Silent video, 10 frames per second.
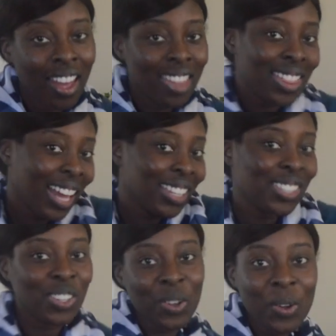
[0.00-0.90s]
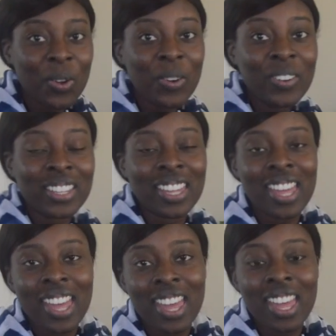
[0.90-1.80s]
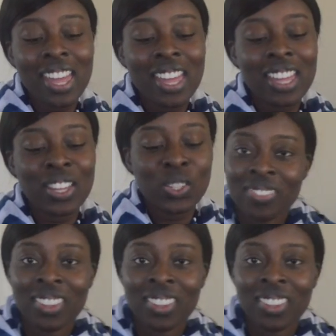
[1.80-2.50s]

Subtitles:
and that's okay.